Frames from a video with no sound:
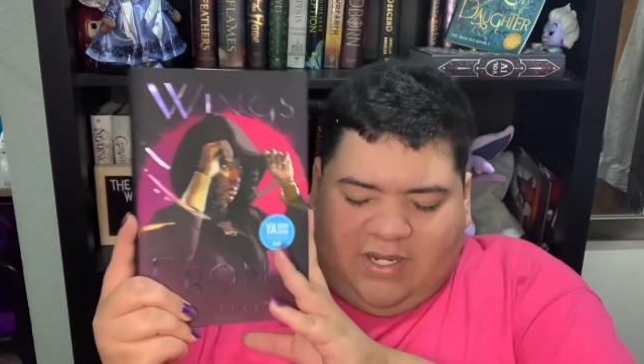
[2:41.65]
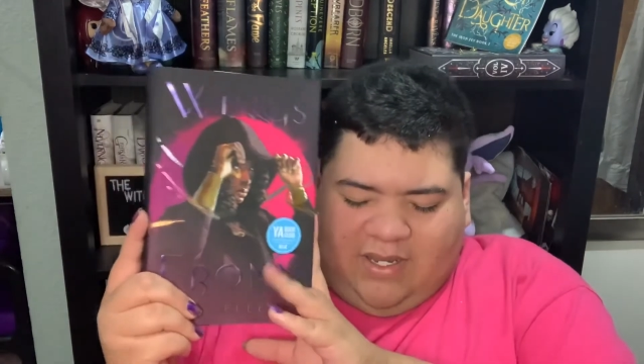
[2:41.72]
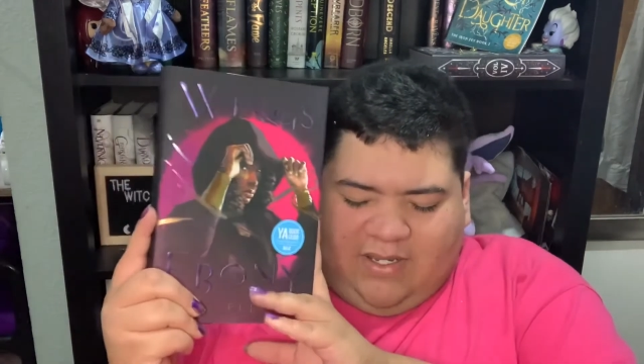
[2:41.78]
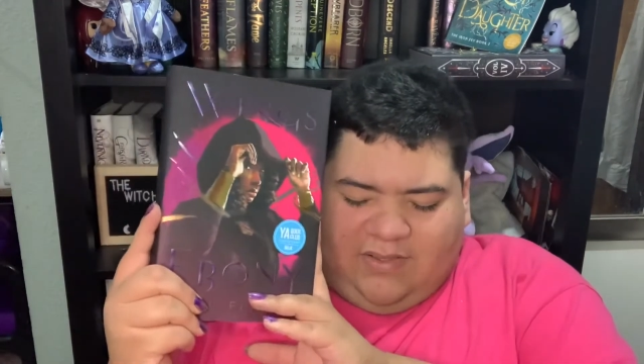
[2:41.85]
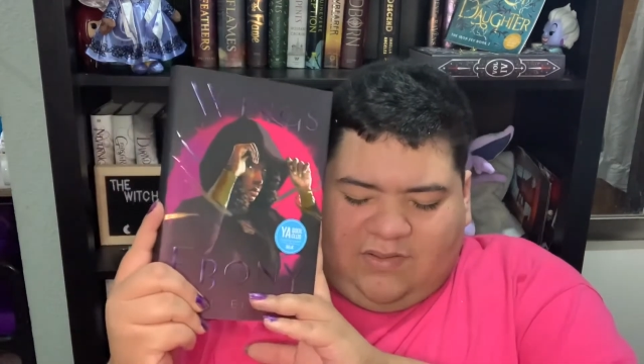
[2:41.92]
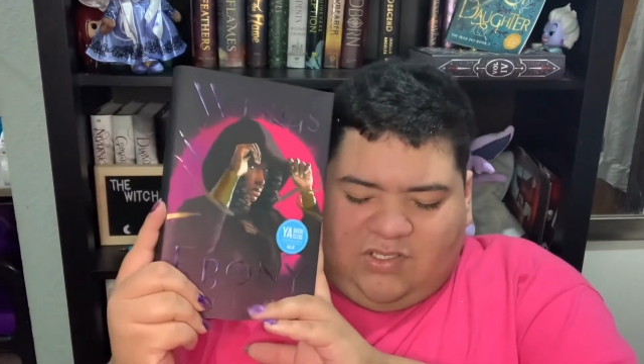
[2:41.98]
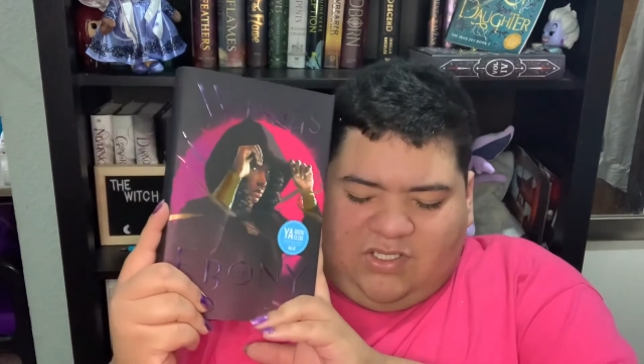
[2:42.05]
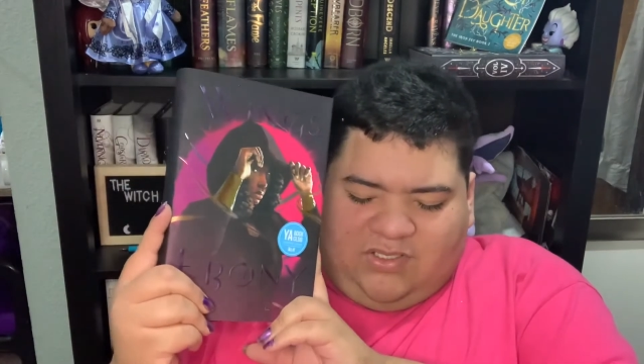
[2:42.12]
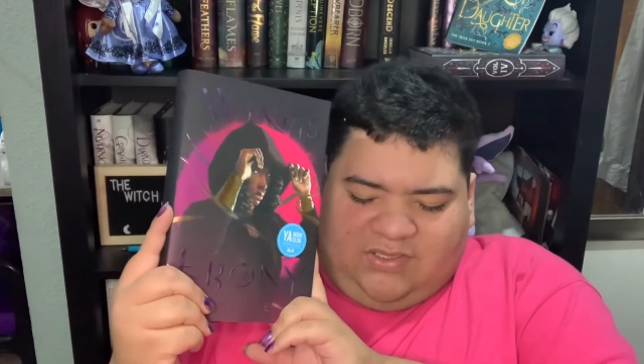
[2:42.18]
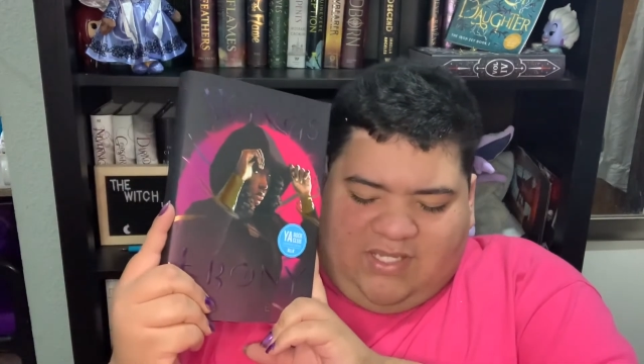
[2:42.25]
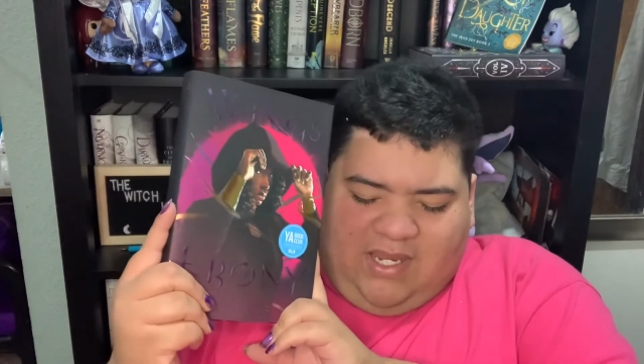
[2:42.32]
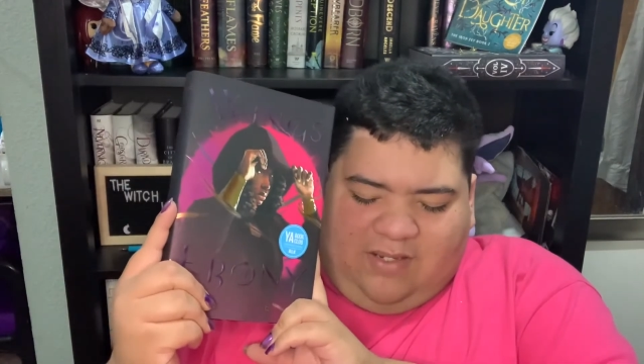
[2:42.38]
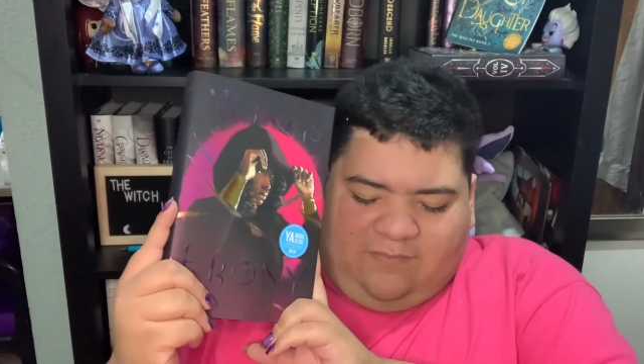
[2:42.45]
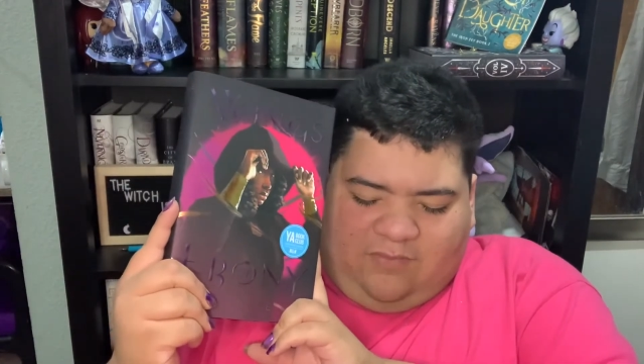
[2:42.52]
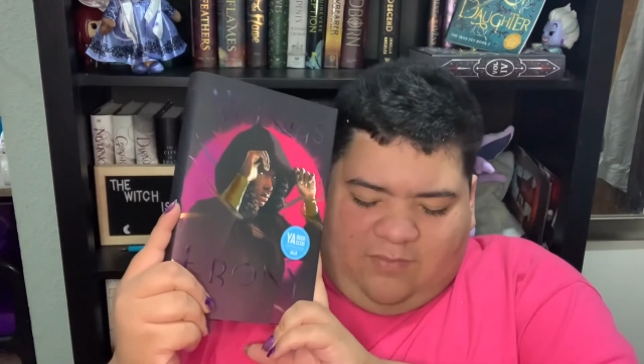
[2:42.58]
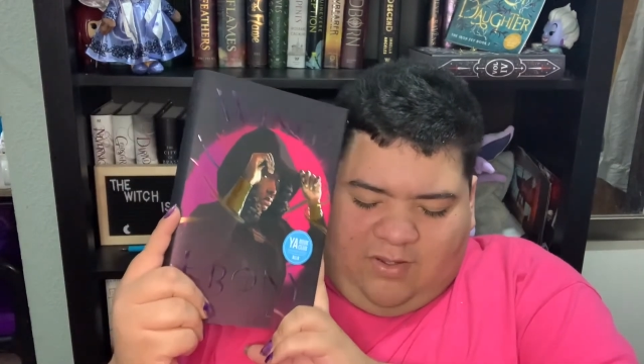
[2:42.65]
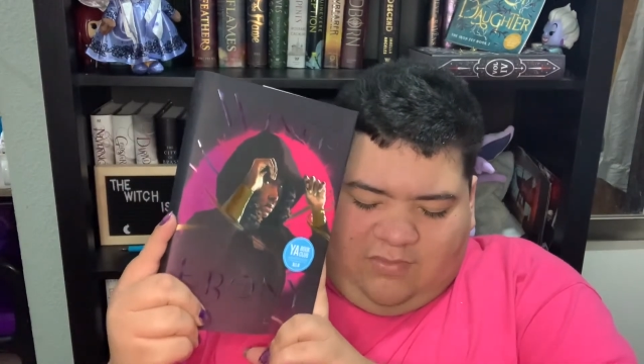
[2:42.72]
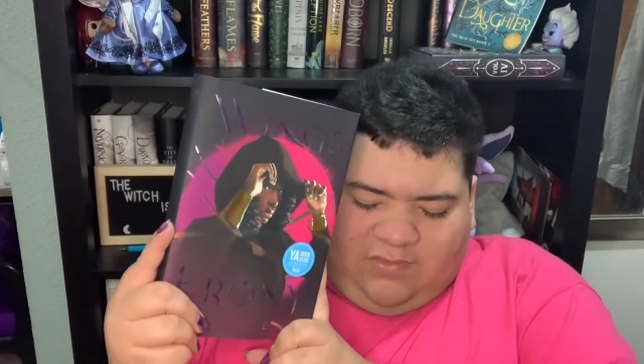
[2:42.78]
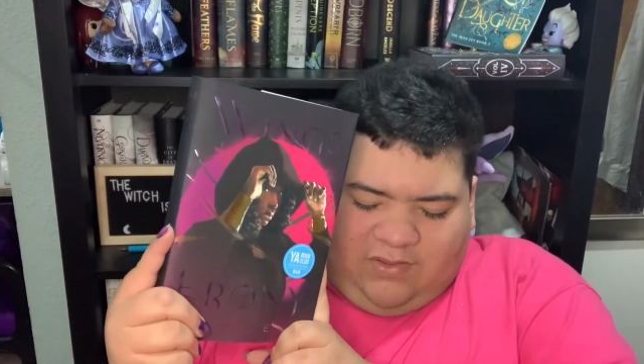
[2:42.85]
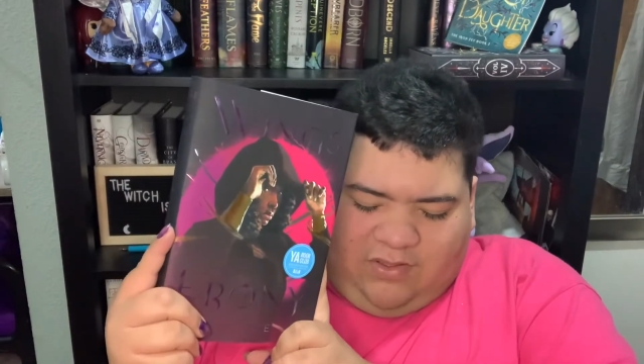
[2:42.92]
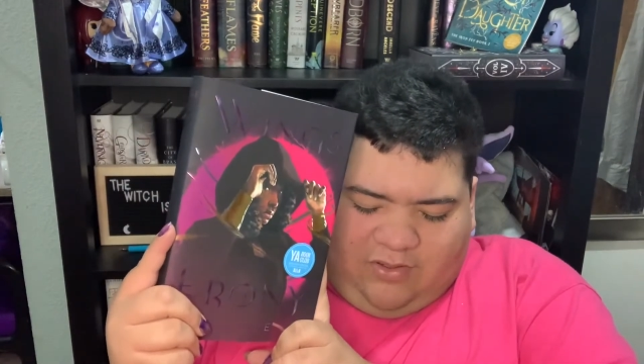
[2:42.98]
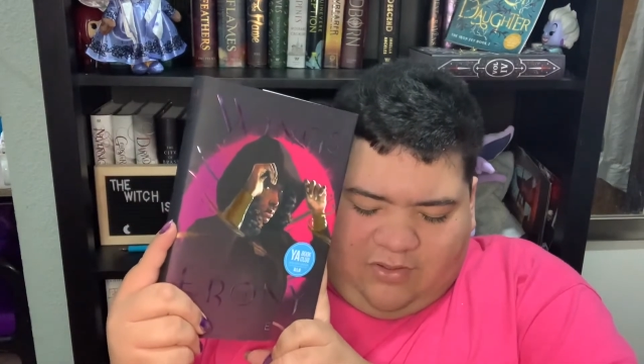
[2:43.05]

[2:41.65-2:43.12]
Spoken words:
dies, she is taken from Houston,